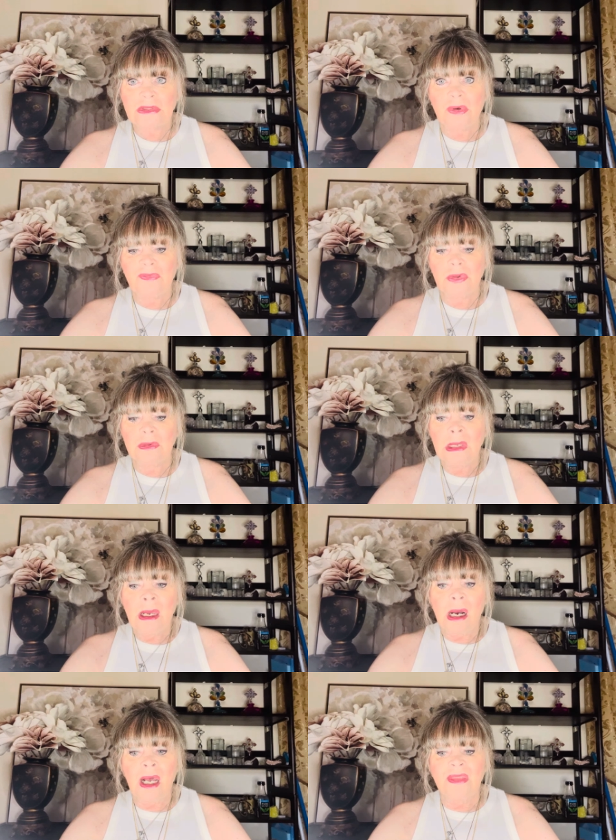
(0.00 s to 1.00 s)
So if you're
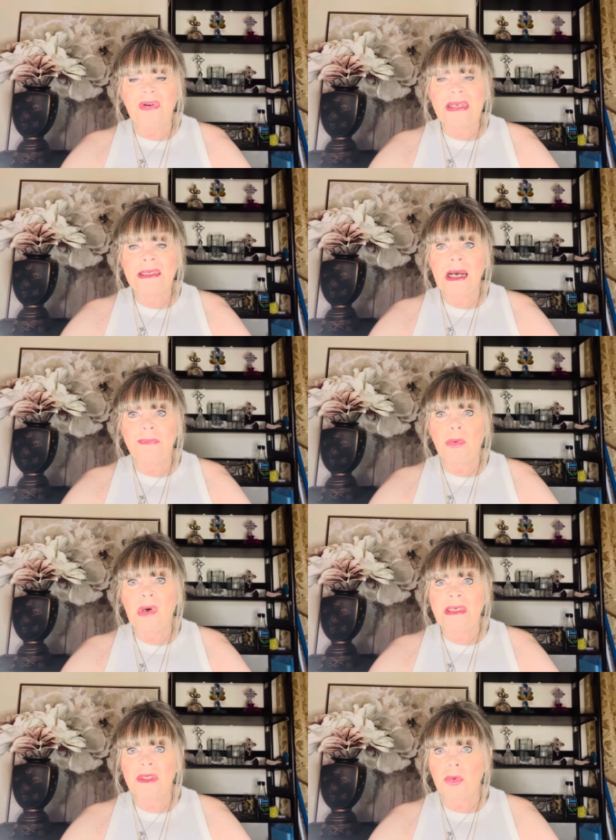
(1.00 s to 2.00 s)
on the Vita Kombi
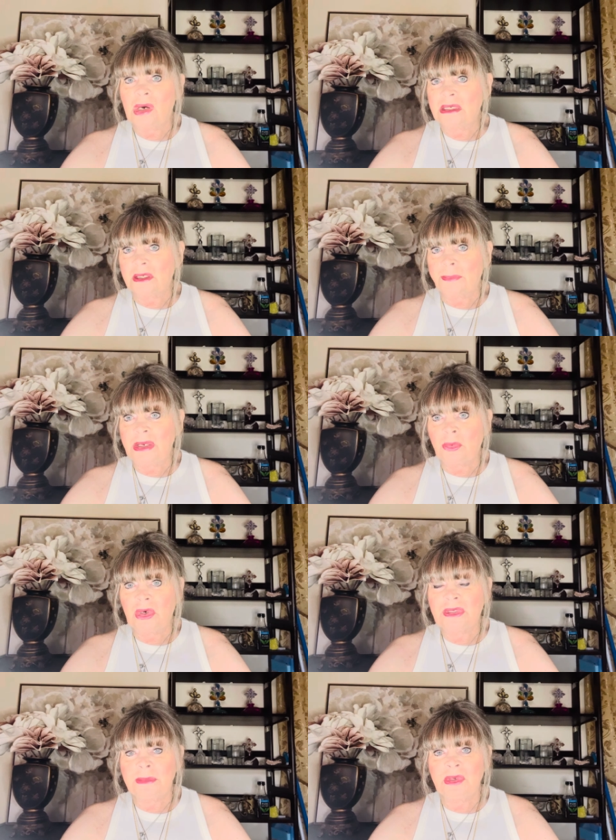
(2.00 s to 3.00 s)
one and you want a little bit more,
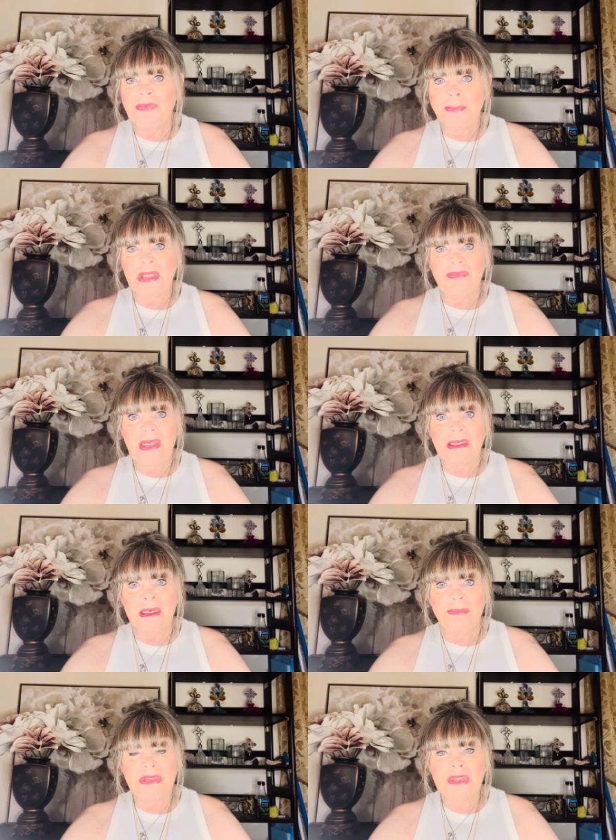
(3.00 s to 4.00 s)
you can move up to the Vita
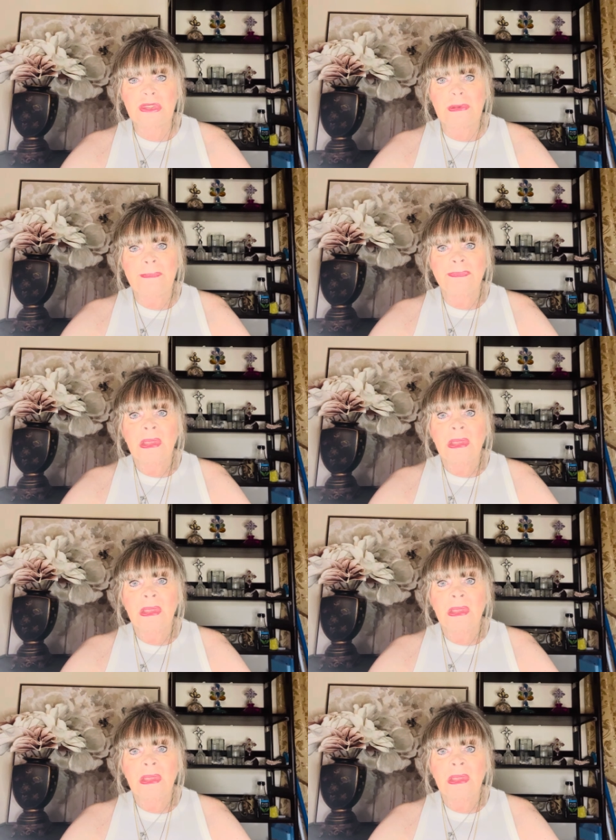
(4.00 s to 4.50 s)
Kombi 2